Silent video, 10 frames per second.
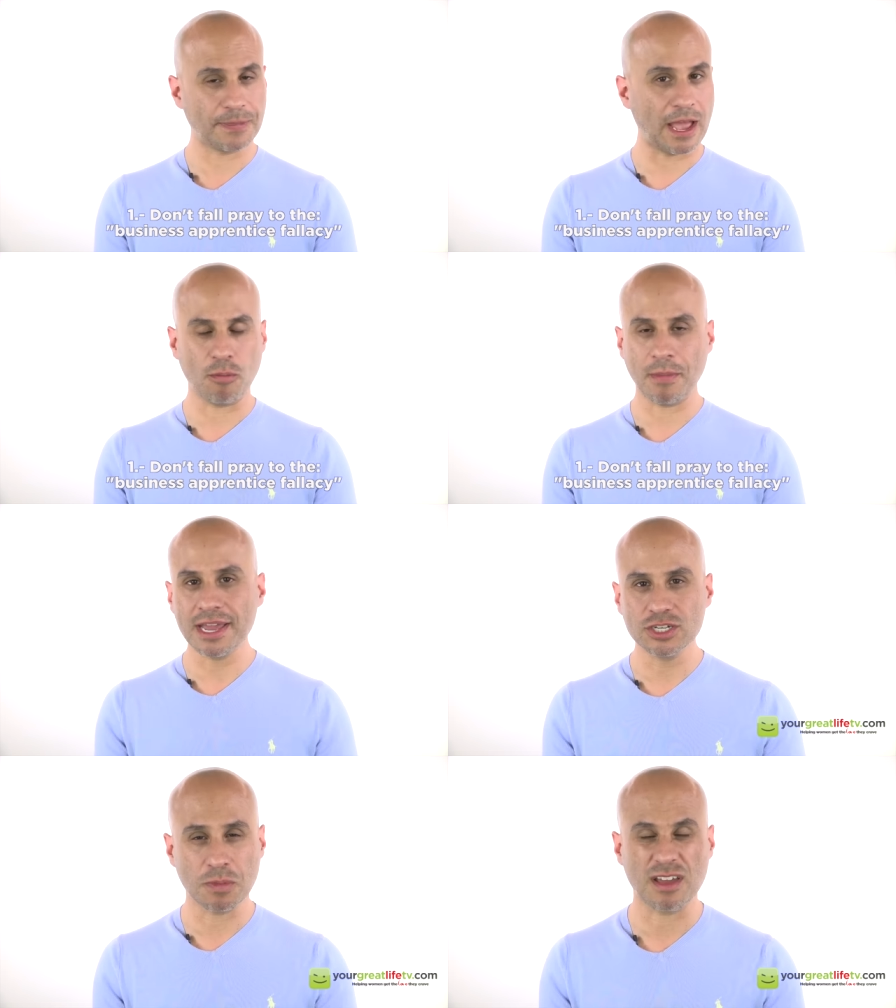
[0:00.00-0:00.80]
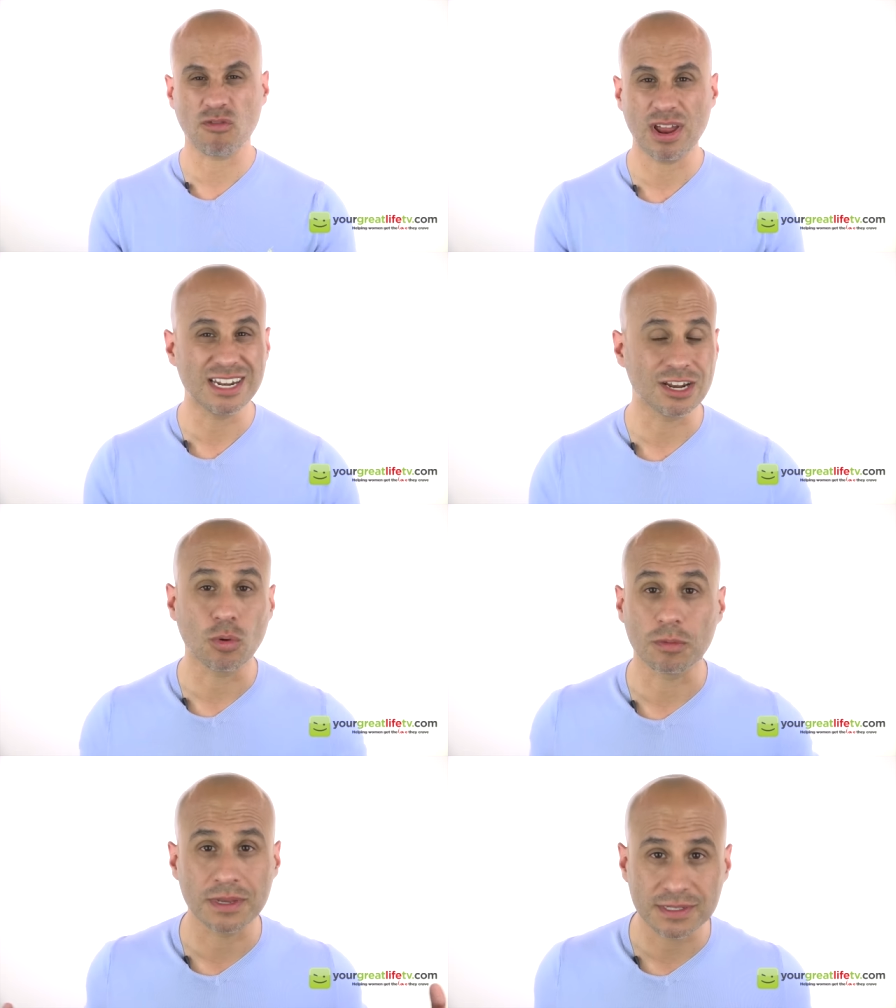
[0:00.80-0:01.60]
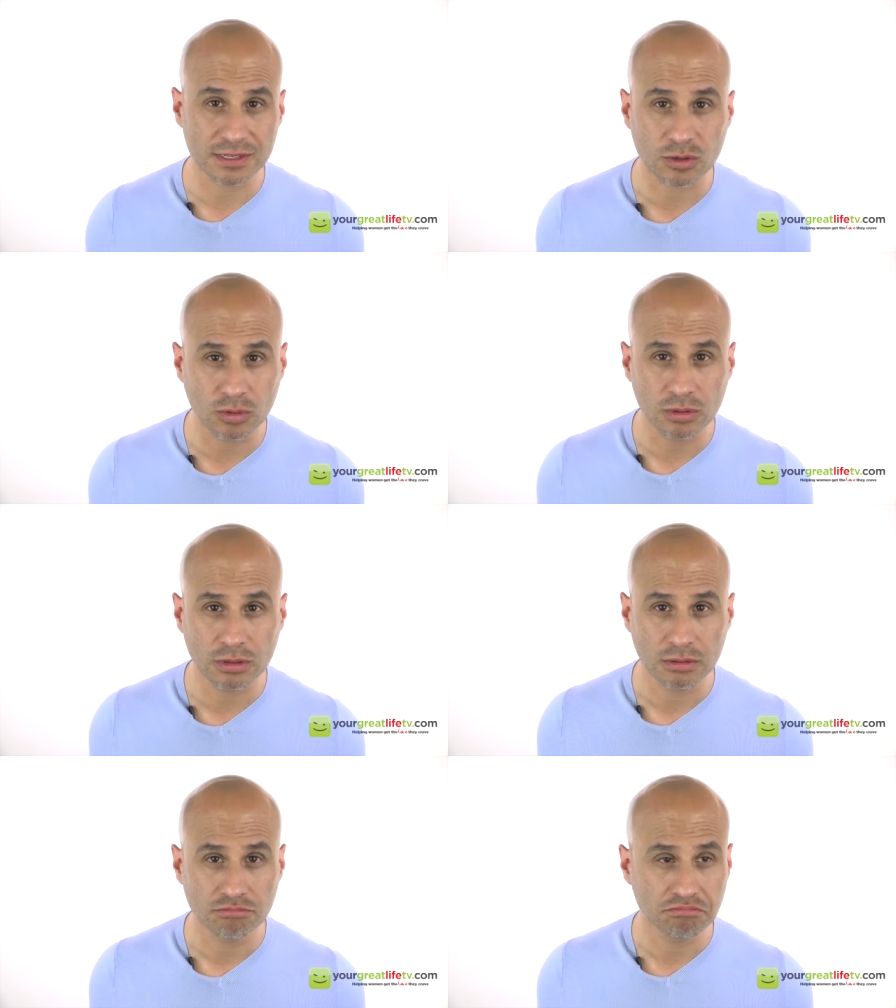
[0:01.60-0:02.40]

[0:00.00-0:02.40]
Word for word: Now, mind you, my friend didn't go to business school.